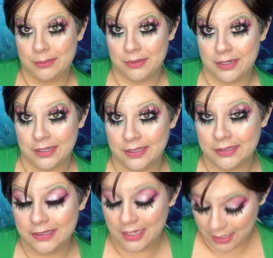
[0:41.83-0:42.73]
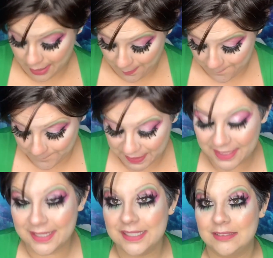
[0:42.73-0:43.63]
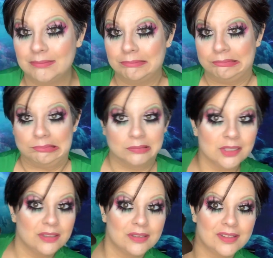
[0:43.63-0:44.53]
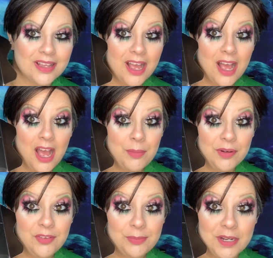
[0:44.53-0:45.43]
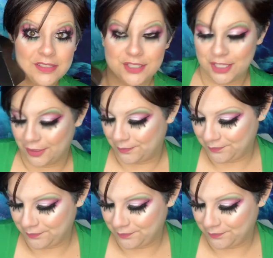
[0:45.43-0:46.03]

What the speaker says: the product. But a previous Boxy Charm.